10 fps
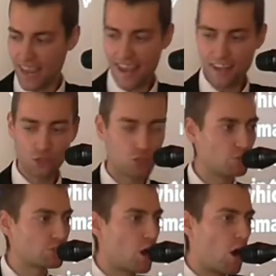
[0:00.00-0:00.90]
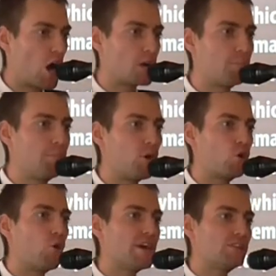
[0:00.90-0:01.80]
the angels are
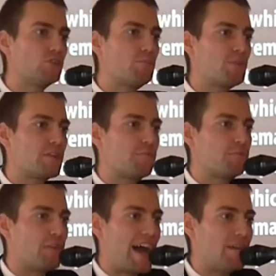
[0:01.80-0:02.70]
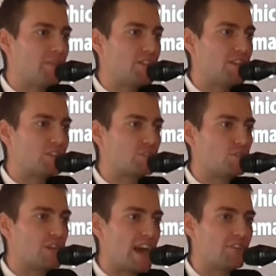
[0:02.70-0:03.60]
going to bring
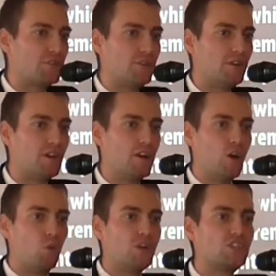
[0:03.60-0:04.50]
families together,